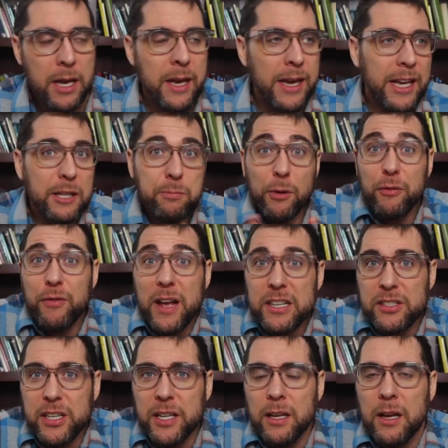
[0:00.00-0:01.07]
He's
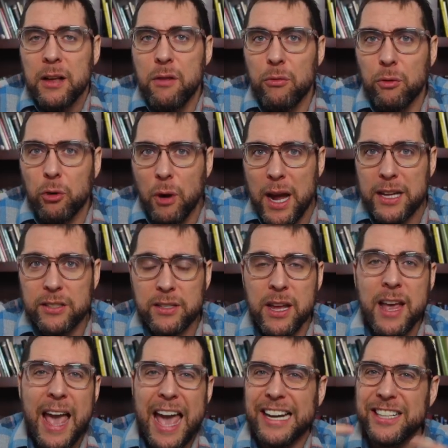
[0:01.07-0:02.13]
professing Christ.
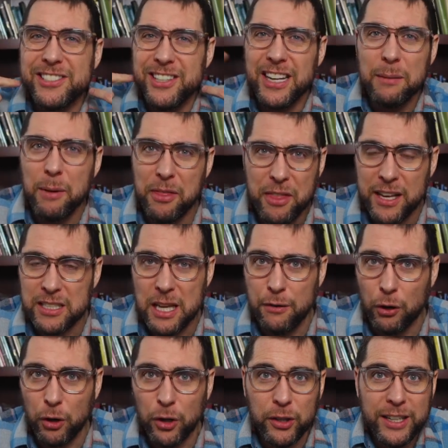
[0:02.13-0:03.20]
And it's not about things I've
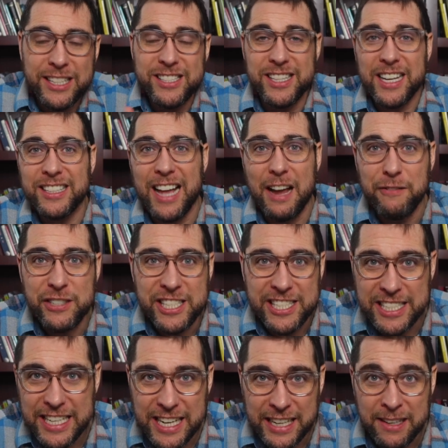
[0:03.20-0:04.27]
heard, it's things I've
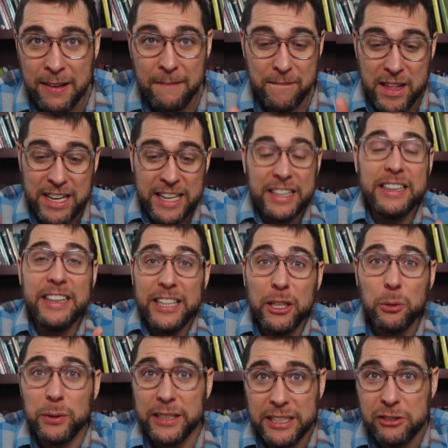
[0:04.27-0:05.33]
seen that he
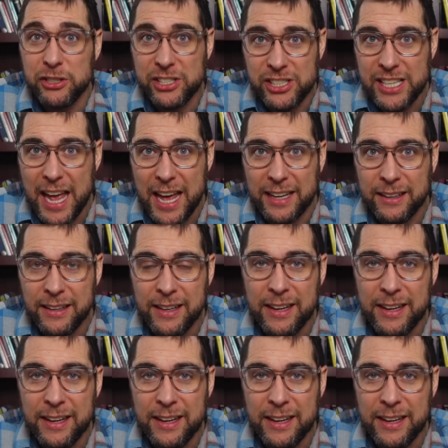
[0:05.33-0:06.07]
literally just said.